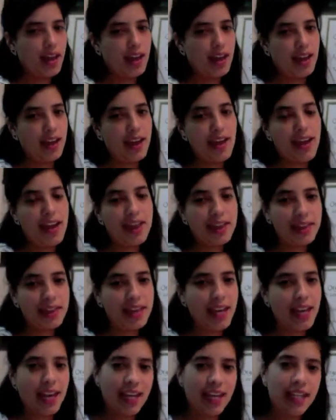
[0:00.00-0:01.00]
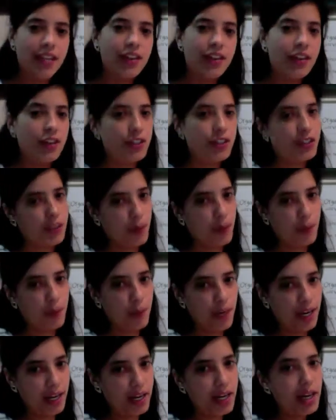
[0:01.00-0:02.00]
And then there's
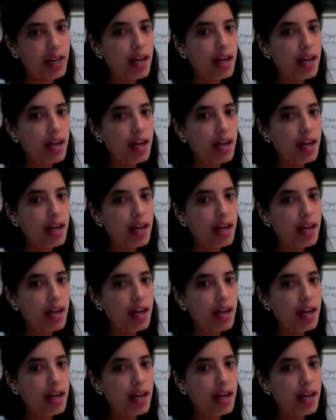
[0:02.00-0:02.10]
Subway.